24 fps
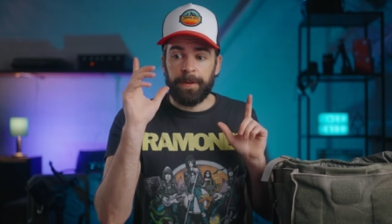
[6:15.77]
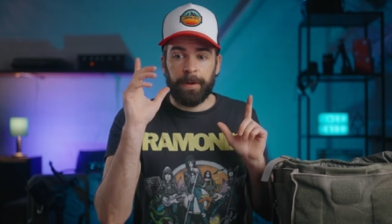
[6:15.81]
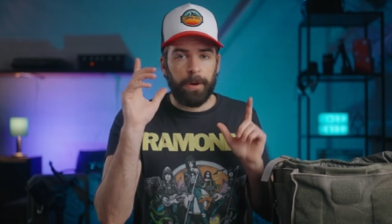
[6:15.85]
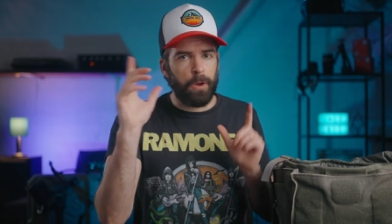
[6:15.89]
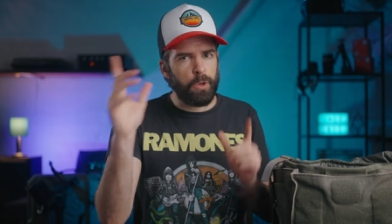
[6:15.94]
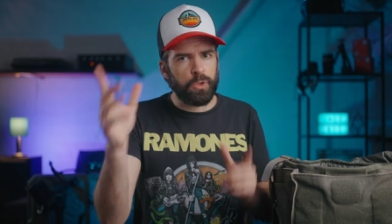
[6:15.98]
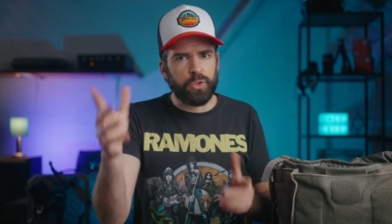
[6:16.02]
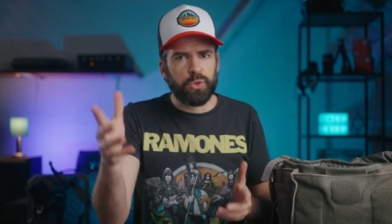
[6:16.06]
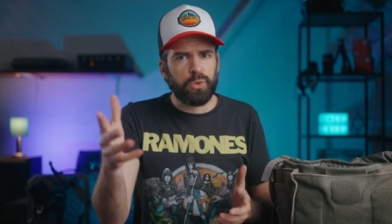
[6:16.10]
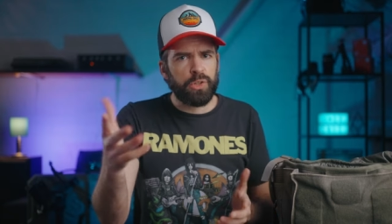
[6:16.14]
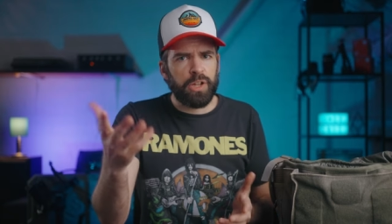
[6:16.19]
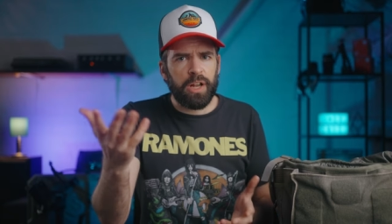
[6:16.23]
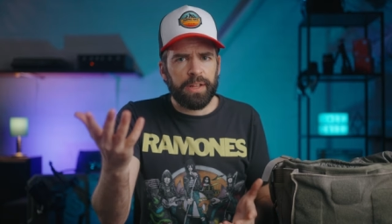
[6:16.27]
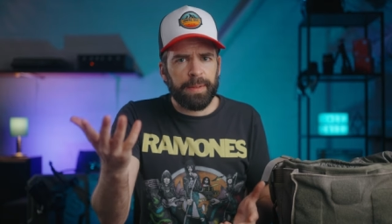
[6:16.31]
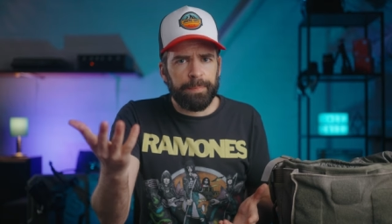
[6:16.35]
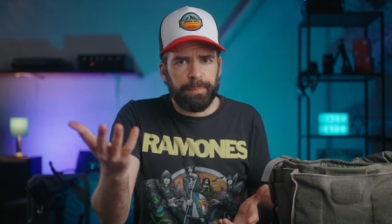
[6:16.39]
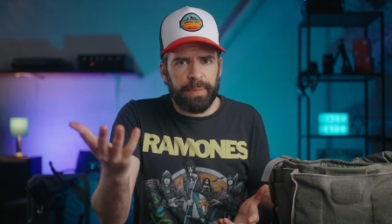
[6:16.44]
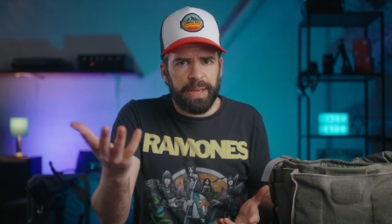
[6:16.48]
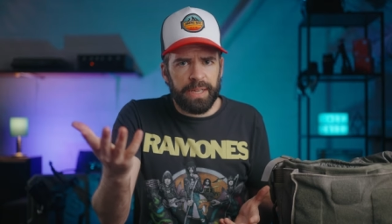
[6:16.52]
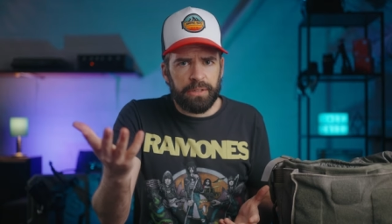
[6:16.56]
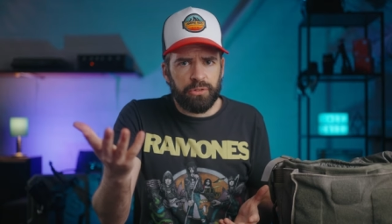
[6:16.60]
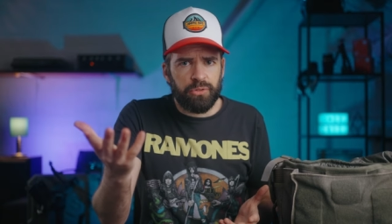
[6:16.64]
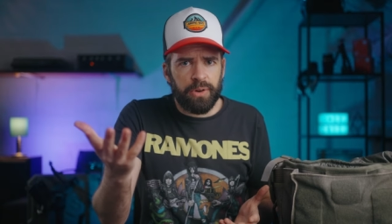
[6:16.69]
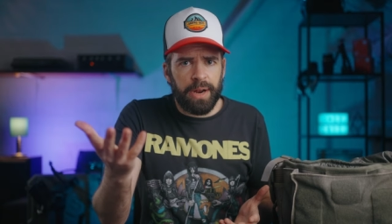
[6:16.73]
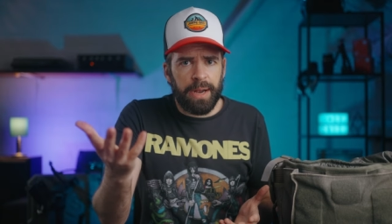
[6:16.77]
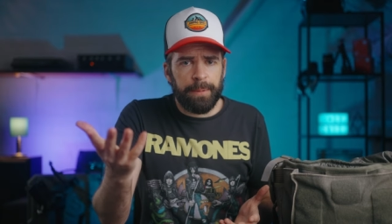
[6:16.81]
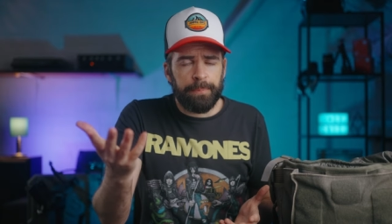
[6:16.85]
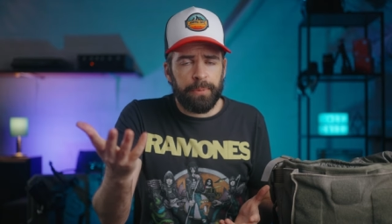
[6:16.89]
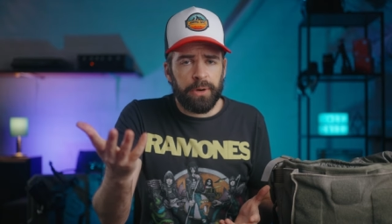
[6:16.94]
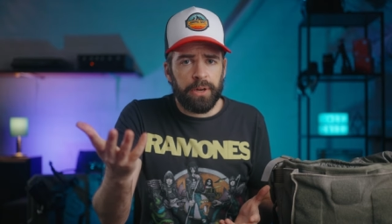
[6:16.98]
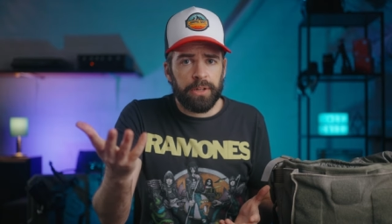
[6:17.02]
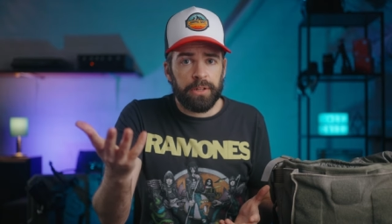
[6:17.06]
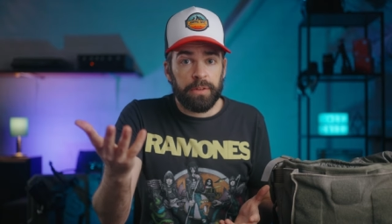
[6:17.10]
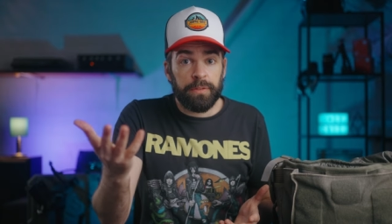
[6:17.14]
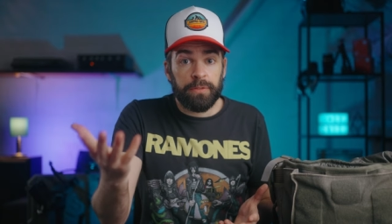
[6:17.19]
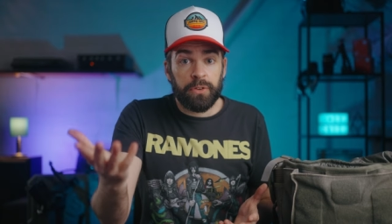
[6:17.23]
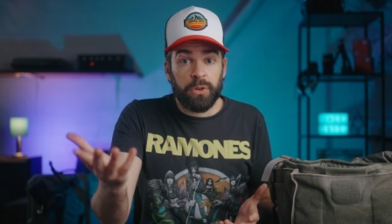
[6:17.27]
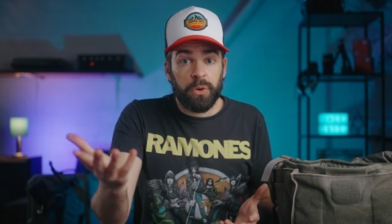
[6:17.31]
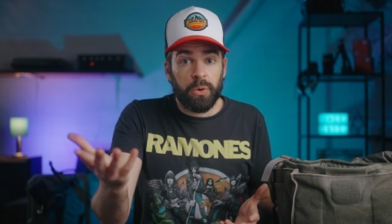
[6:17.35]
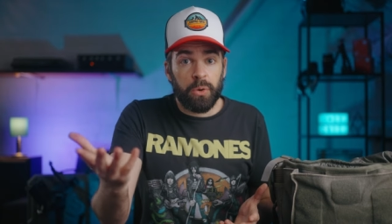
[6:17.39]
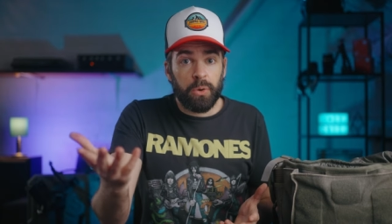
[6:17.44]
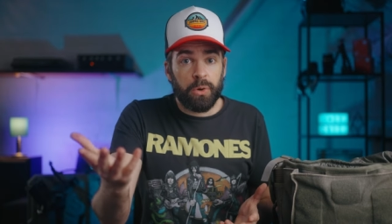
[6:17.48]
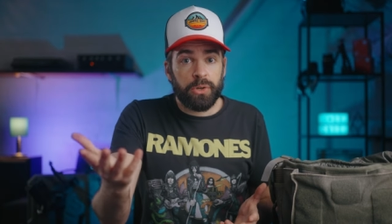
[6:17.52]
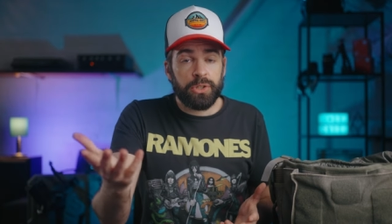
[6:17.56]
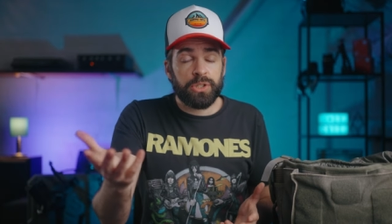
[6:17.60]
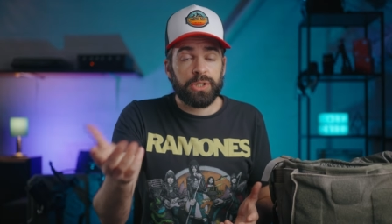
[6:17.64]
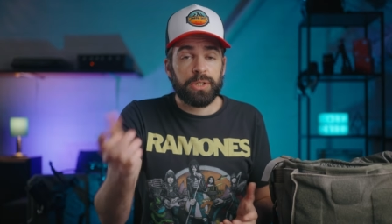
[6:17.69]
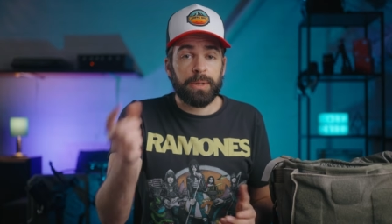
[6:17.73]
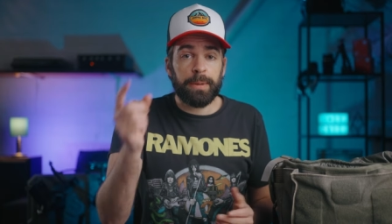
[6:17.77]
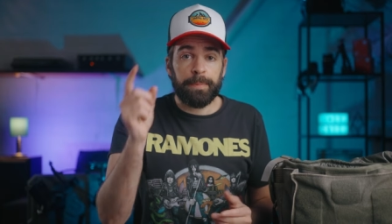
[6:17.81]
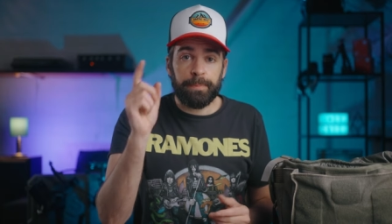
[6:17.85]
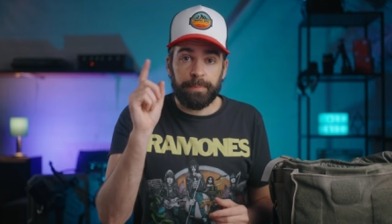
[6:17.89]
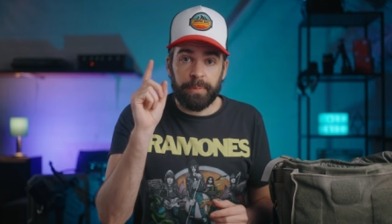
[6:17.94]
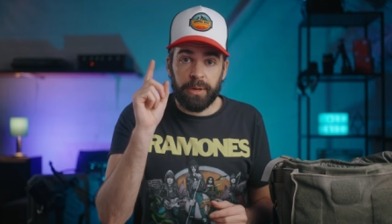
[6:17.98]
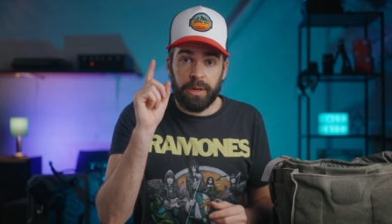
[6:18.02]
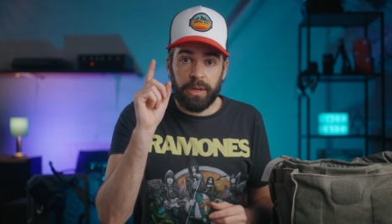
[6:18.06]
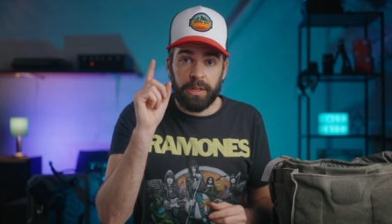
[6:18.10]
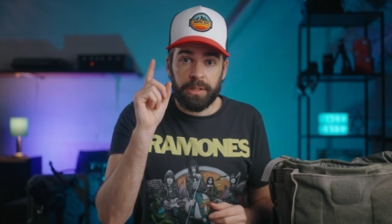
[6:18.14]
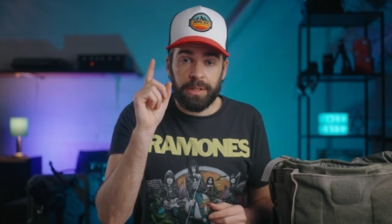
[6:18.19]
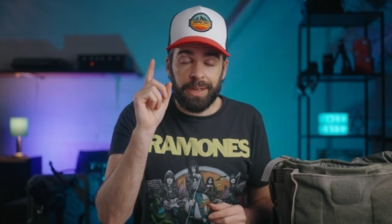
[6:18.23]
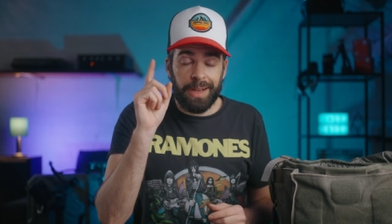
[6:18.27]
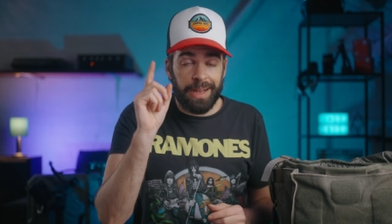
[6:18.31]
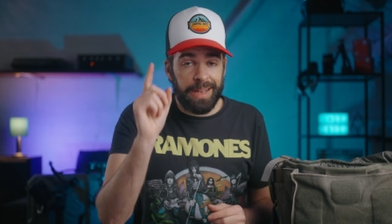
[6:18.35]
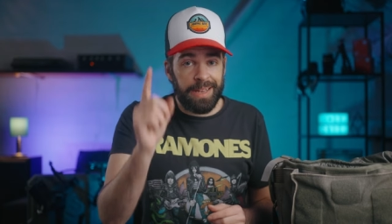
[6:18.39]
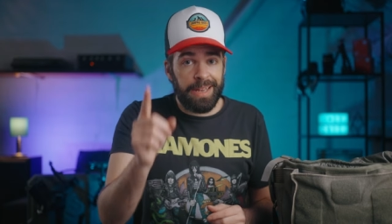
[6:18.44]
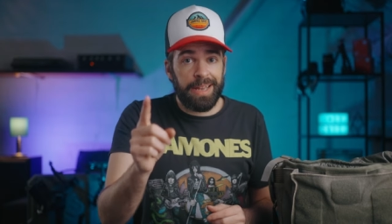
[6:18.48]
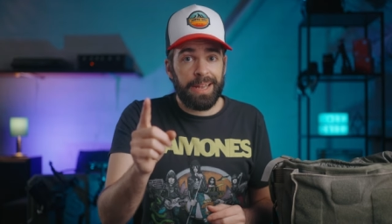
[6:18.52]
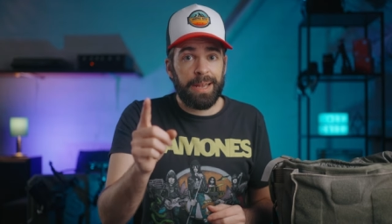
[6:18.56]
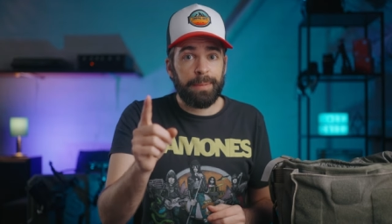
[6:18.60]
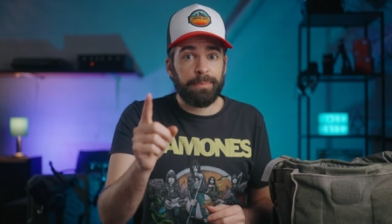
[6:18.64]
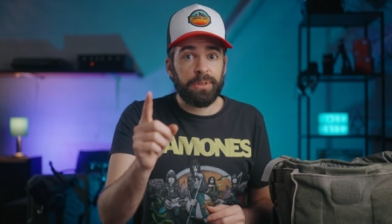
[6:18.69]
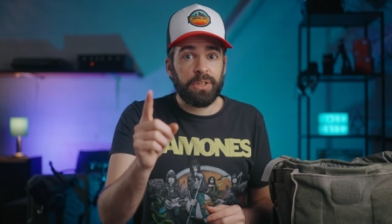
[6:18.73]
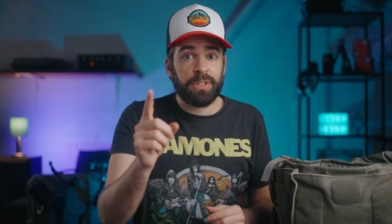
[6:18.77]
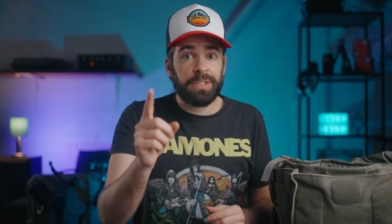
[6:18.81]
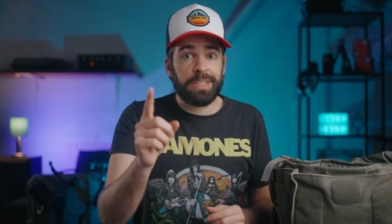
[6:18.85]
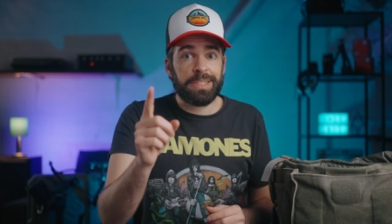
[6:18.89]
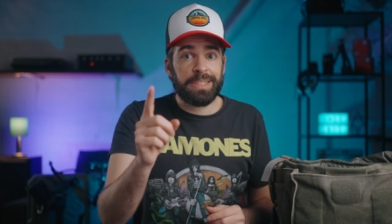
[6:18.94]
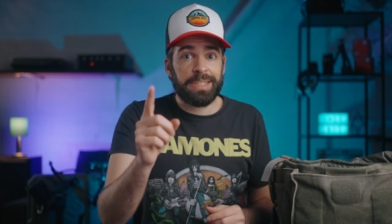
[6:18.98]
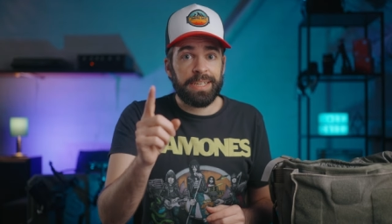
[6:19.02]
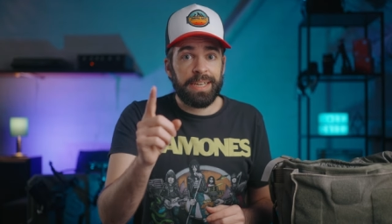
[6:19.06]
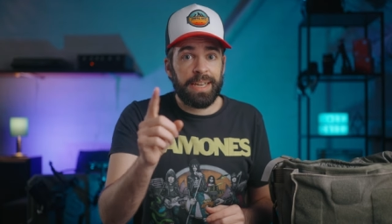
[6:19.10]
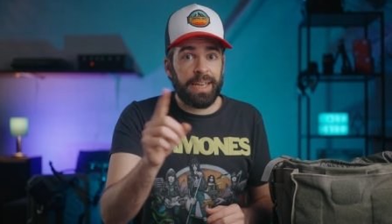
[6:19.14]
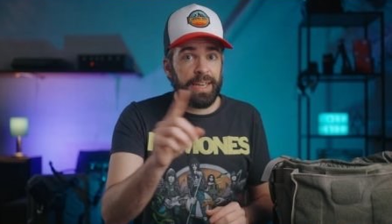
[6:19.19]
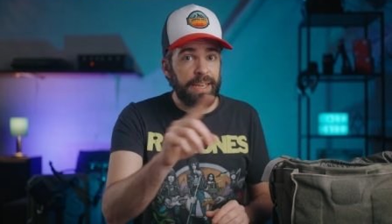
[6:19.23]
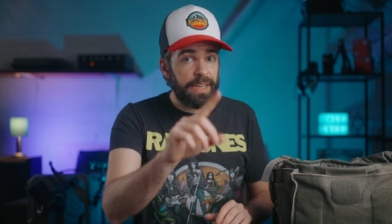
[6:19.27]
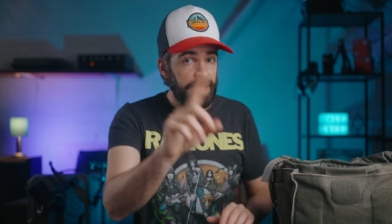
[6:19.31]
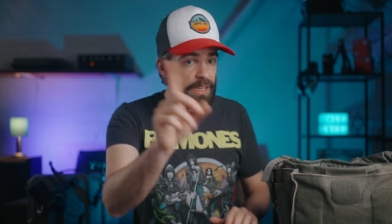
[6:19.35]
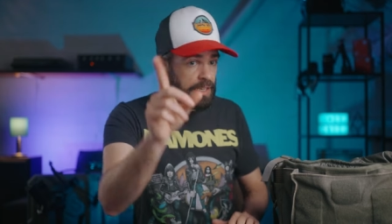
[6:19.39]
Also not a big tripod, of course, but I am gonna take